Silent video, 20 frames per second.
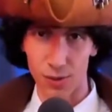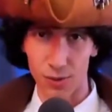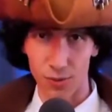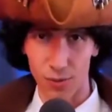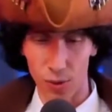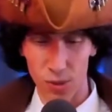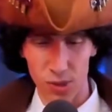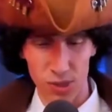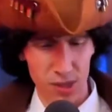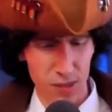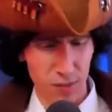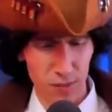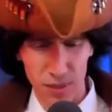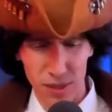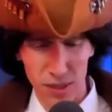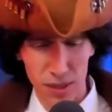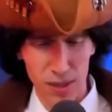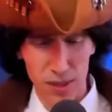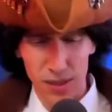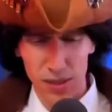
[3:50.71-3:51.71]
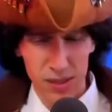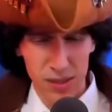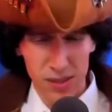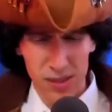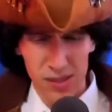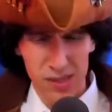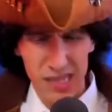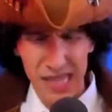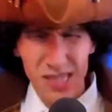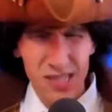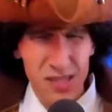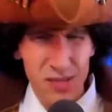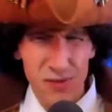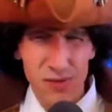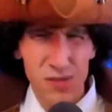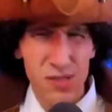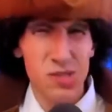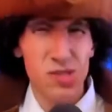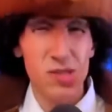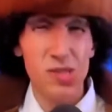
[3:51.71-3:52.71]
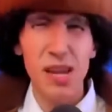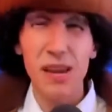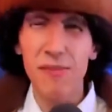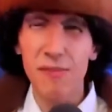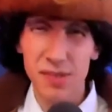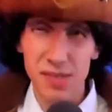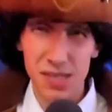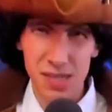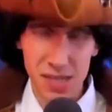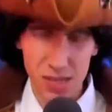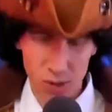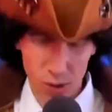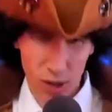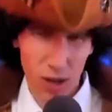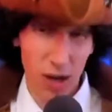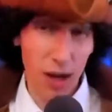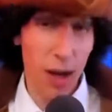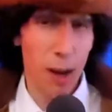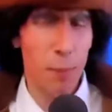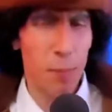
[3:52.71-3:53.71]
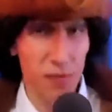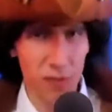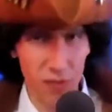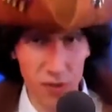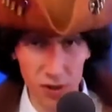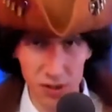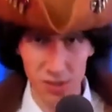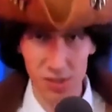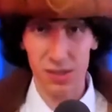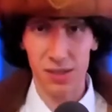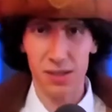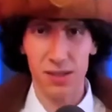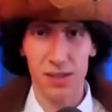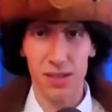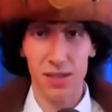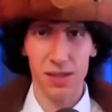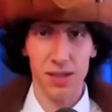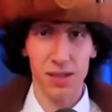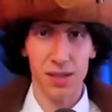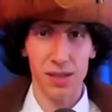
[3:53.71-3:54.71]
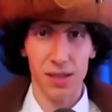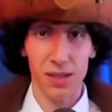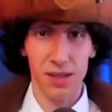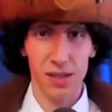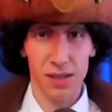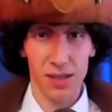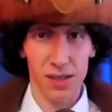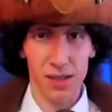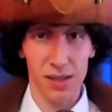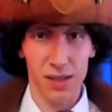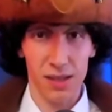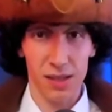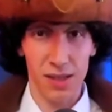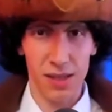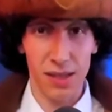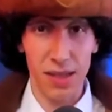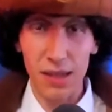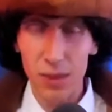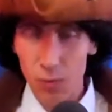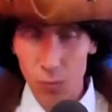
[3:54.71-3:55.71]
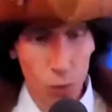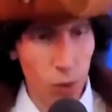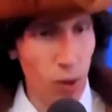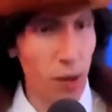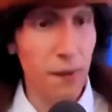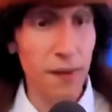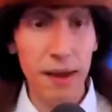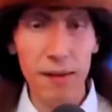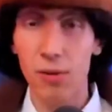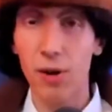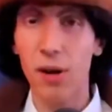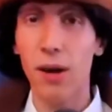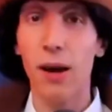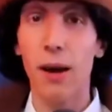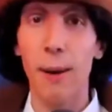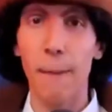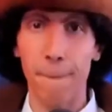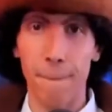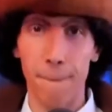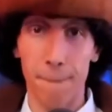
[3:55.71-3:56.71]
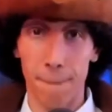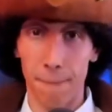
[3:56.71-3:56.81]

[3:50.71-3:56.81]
for some sense of safety or comfort that will never come.